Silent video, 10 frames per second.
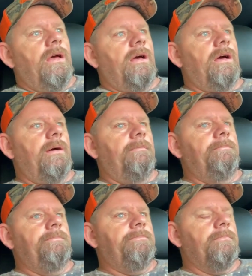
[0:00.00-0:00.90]

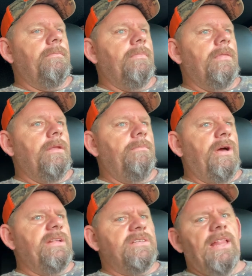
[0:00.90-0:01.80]

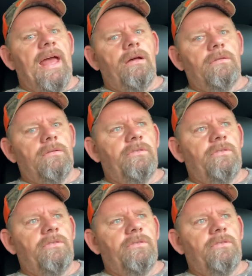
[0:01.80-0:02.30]
but it's allowed.